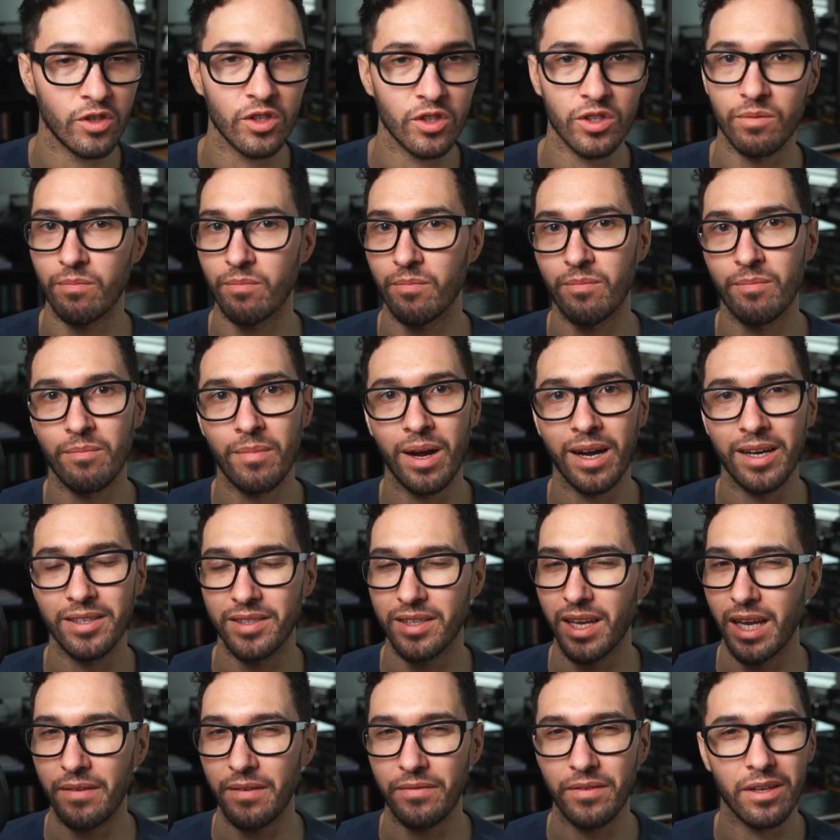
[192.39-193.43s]
just my
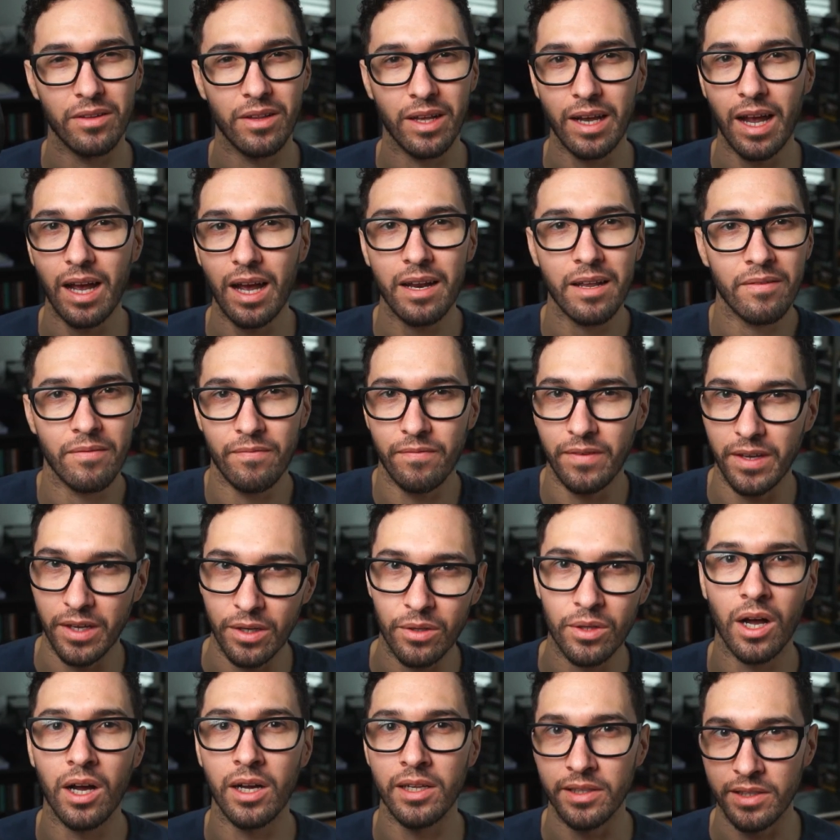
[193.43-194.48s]
safety, like I didn't
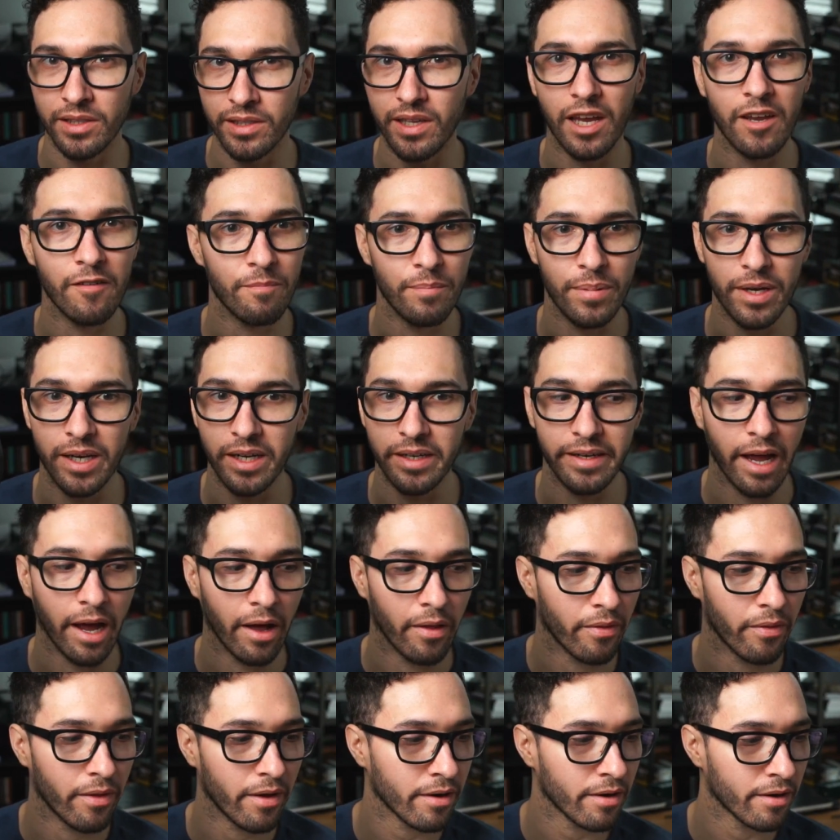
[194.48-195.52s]
feel unsafe being
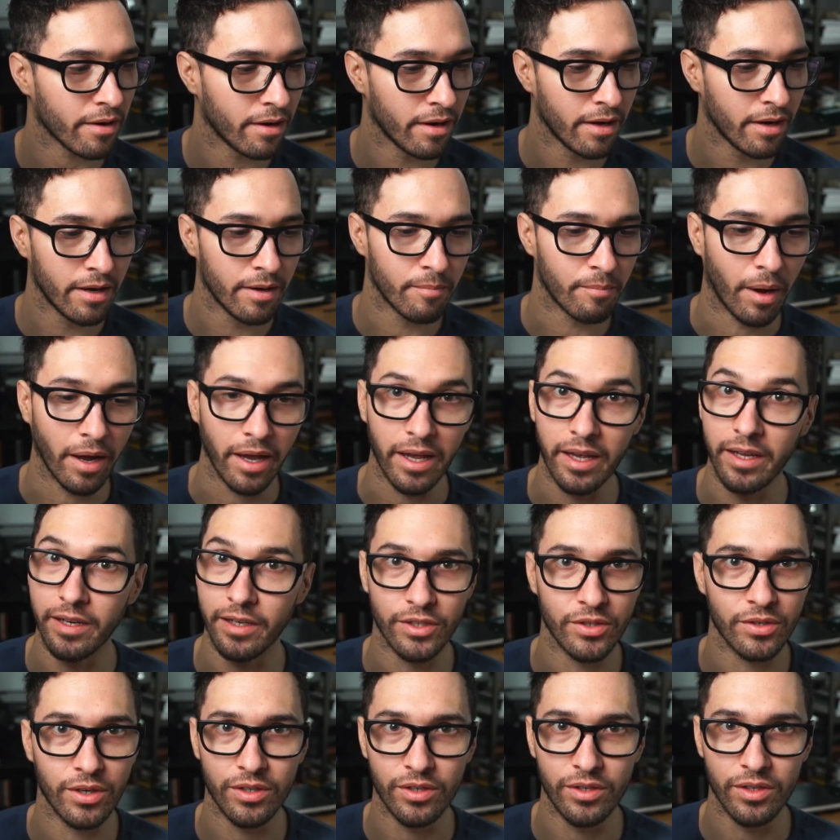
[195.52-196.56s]
down there by
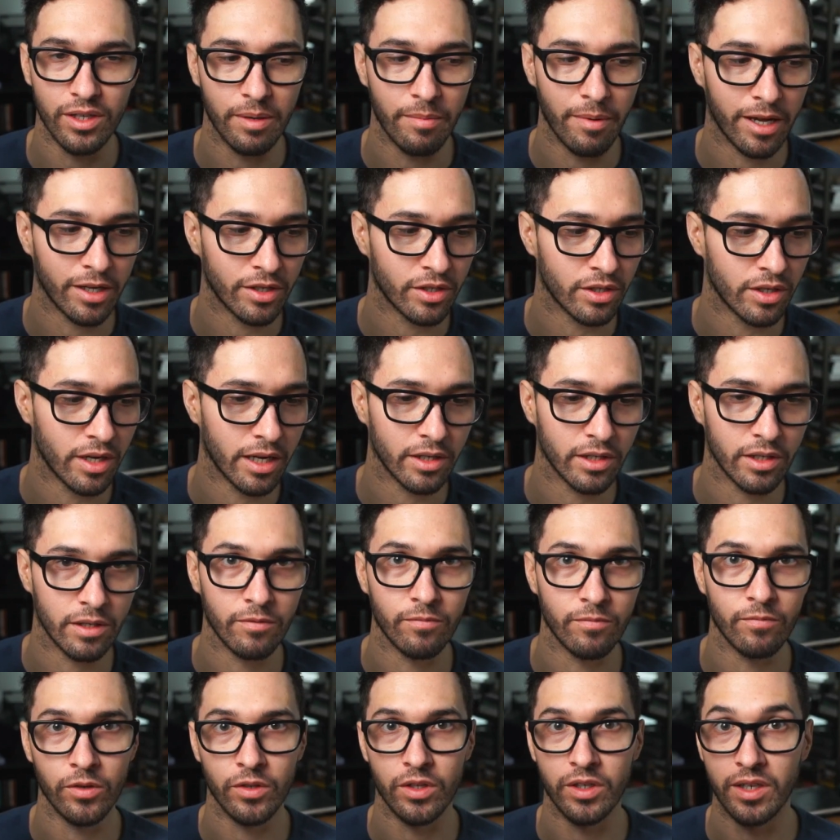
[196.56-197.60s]
any stretch of the
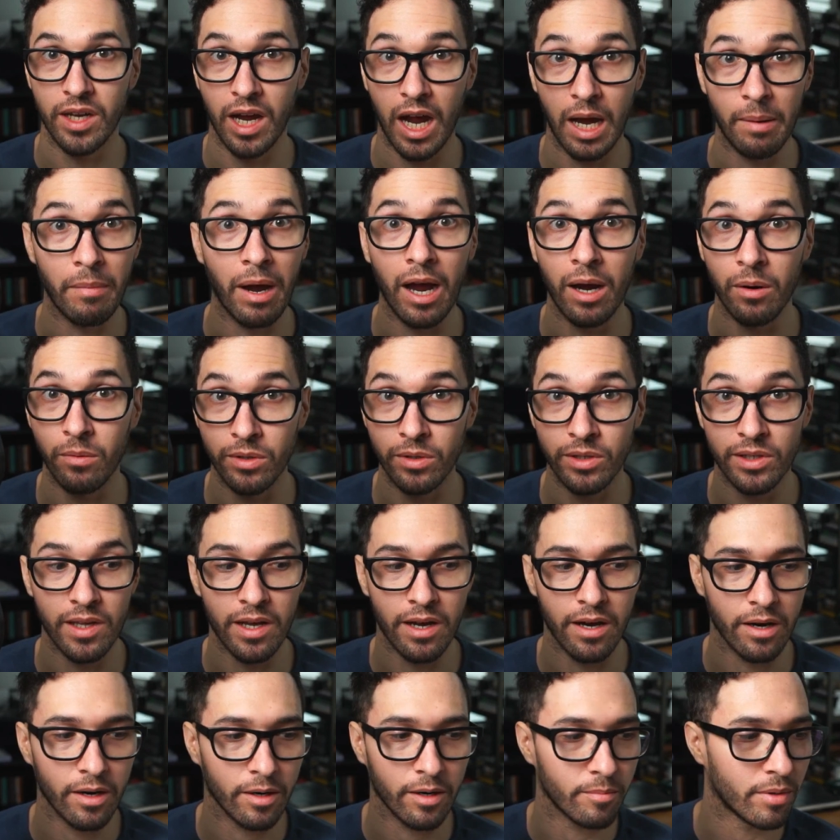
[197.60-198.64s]
imagination for the time I was
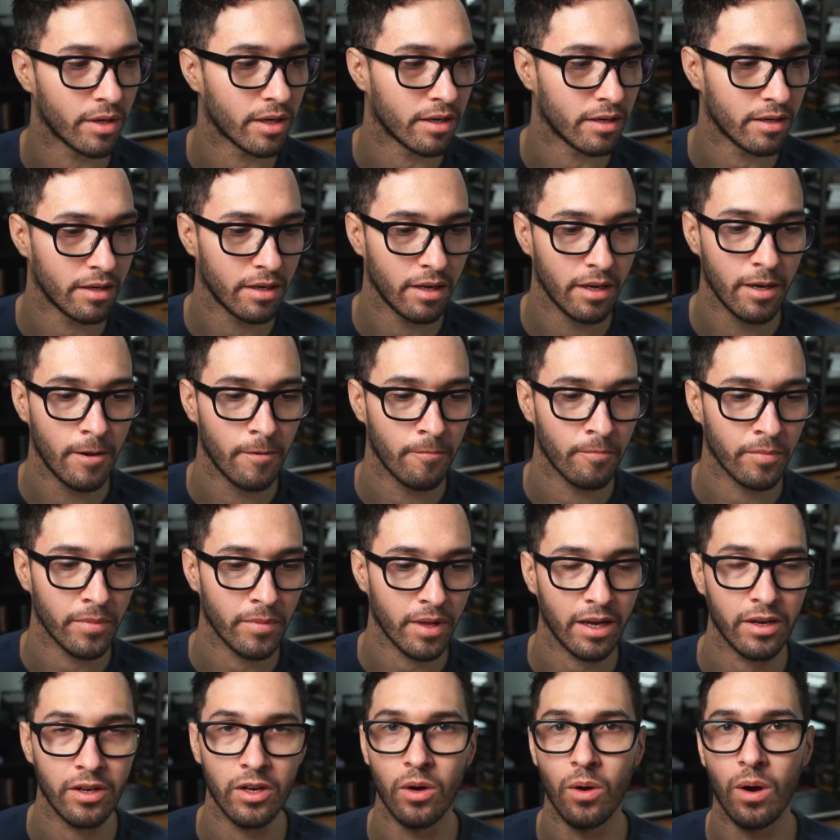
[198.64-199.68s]
there, but
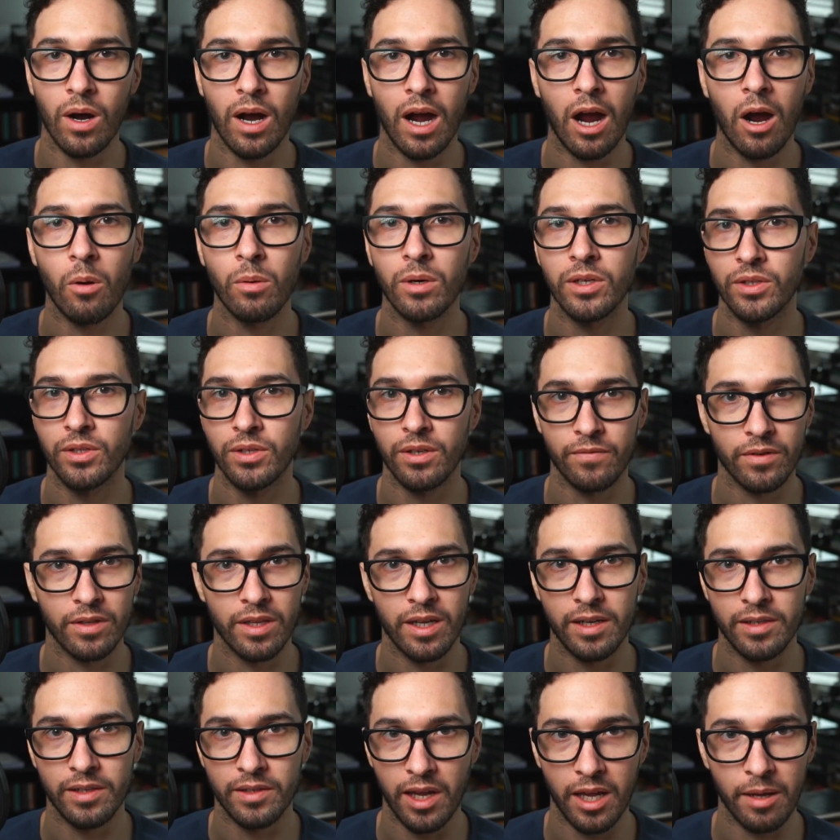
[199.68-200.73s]
I always look for
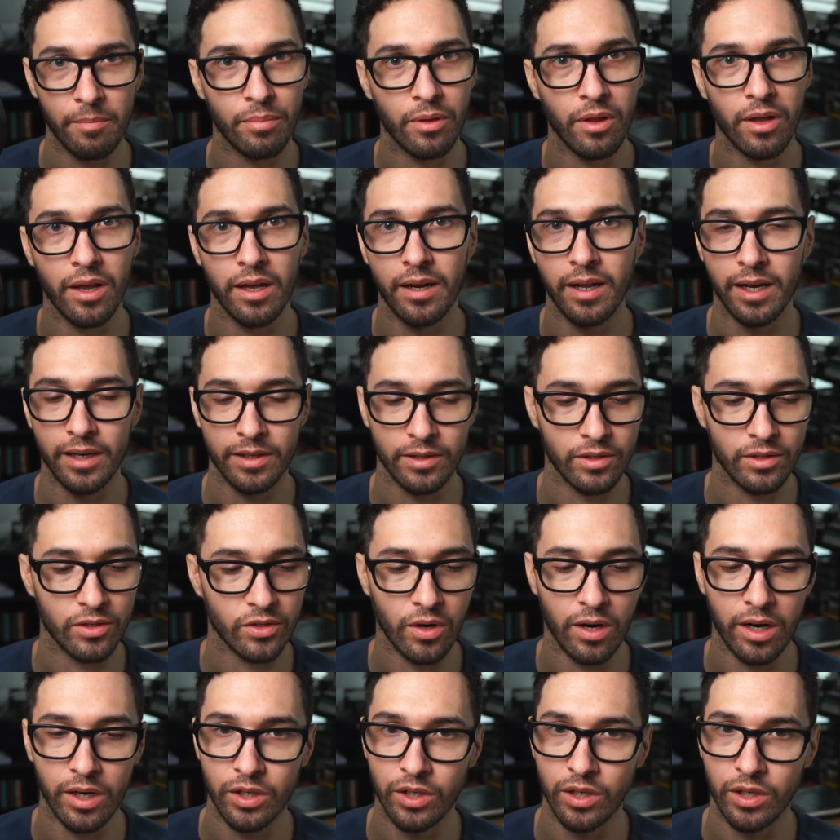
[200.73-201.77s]
that escape plan, exit
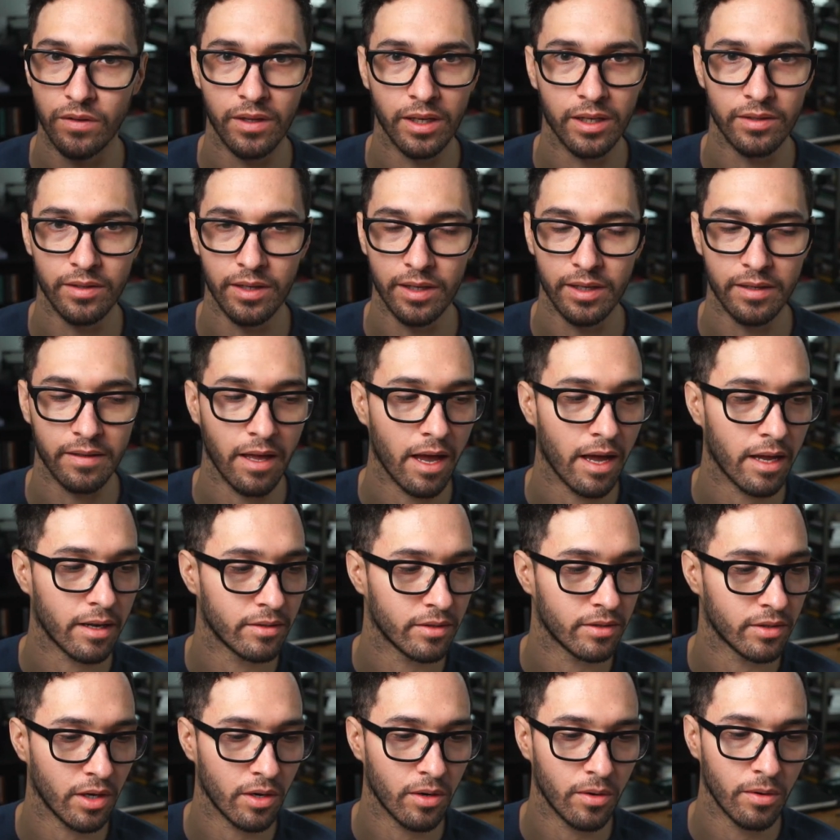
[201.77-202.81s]
strategy, things like
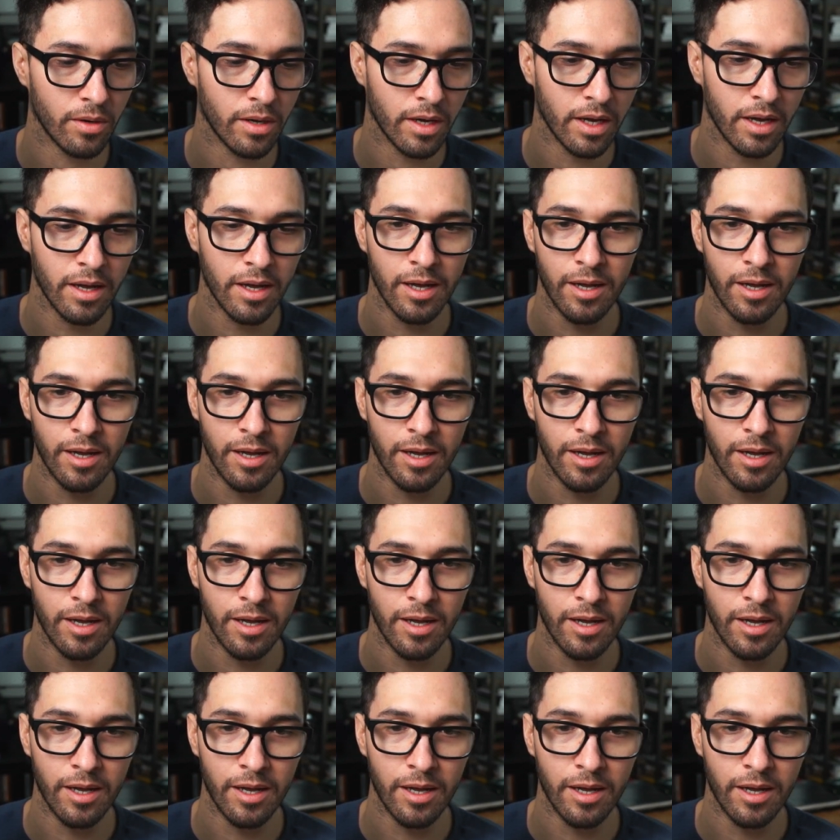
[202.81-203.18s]
that. So